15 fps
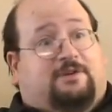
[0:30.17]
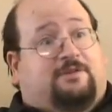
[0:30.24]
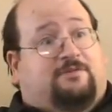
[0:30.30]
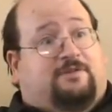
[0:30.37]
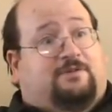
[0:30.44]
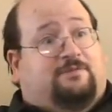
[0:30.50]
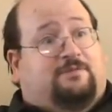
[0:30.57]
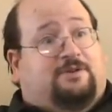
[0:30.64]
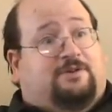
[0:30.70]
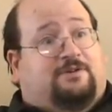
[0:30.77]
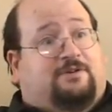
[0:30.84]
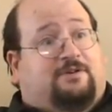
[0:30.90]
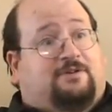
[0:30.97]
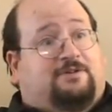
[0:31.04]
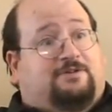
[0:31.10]
even
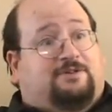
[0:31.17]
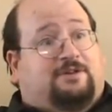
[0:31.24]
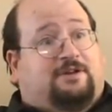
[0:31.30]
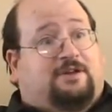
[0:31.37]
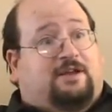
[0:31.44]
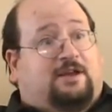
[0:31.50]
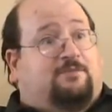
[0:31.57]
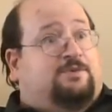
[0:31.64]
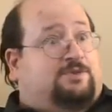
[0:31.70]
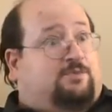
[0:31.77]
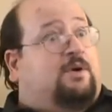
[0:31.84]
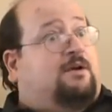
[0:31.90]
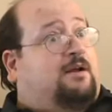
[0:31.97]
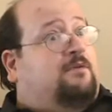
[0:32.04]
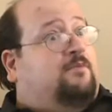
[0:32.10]
because it was
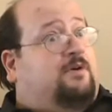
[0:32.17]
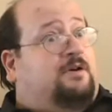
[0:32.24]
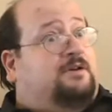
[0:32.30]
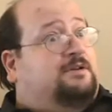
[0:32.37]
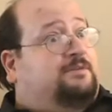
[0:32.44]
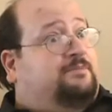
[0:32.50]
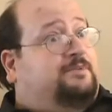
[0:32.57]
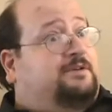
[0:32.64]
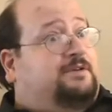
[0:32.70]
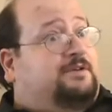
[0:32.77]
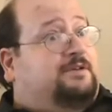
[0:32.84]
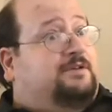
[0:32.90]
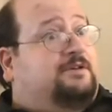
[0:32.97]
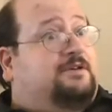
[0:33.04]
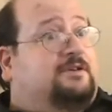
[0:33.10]
where I wanted to be.